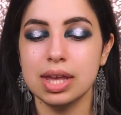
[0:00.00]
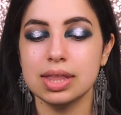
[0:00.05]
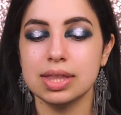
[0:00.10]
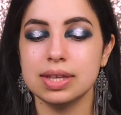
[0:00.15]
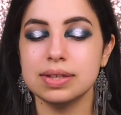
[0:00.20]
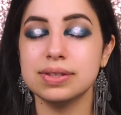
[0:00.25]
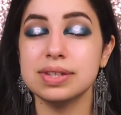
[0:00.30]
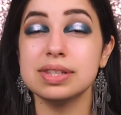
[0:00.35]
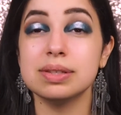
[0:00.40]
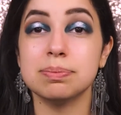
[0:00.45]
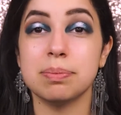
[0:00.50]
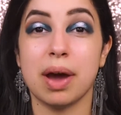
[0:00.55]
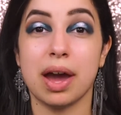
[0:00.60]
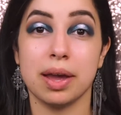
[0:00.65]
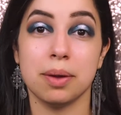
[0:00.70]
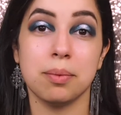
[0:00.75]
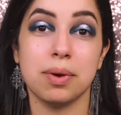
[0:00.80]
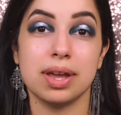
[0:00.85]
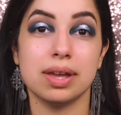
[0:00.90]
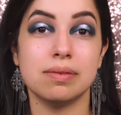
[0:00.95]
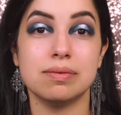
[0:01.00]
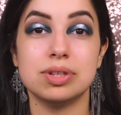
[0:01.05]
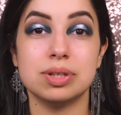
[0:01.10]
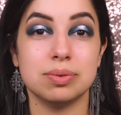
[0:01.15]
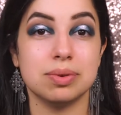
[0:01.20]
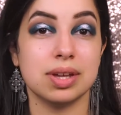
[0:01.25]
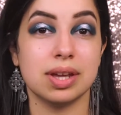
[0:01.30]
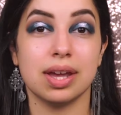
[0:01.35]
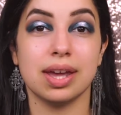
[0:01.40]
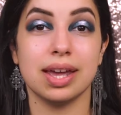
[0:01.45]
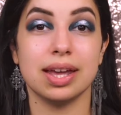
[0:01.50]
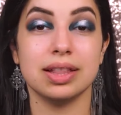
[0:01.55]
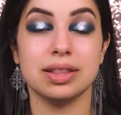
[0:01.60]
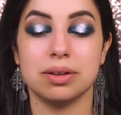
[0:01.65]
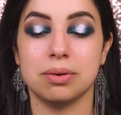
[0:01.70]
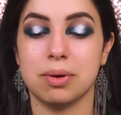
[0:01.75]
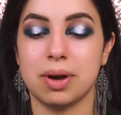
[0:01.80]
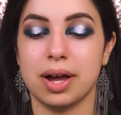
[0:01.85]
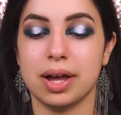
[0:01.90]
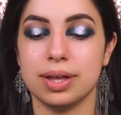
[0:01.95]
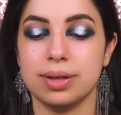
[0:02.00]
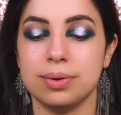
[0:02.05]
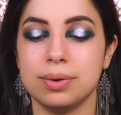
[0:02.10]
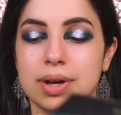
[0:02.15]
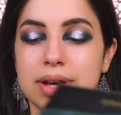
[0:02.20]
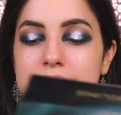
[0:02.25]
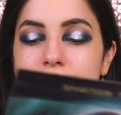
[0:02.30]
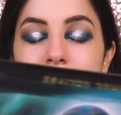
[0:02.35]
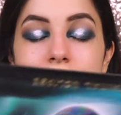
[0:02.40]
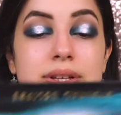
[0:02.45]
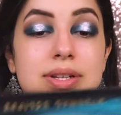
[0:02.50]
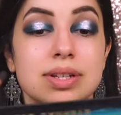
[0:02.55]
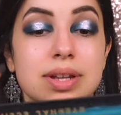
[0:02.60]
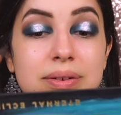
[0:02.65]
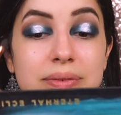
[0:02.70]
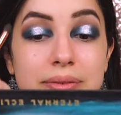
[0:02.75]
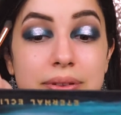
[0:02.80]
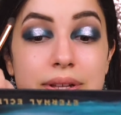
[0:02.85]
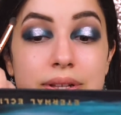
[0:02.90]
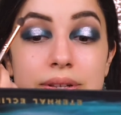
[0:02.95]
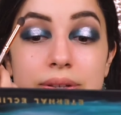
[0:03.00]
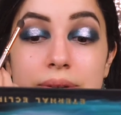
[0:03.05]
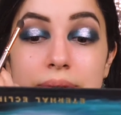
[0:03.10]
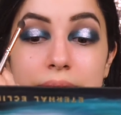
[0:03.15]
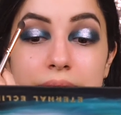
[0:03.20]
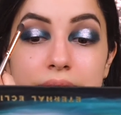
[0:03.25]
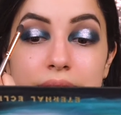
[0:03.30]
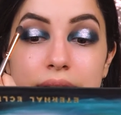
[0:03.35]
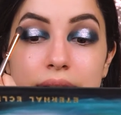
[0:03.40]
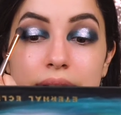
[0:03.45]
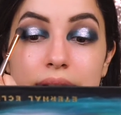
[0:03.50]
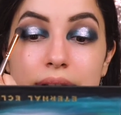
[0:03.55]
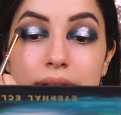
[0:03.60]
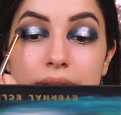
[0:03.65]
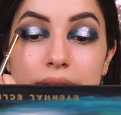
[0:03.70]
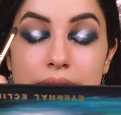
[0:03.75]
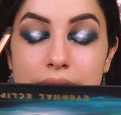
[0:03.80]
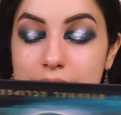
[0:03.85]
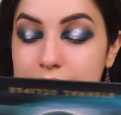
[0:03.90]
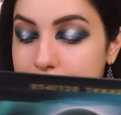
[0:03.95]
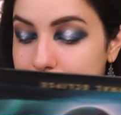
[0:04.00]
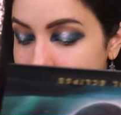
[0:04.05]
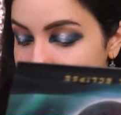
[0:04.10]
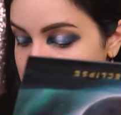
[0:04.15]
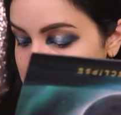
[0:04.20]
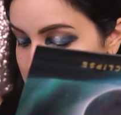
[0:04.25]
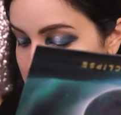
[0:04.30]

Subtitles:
This is my way of doing a halo eye. You guys can definitely do it in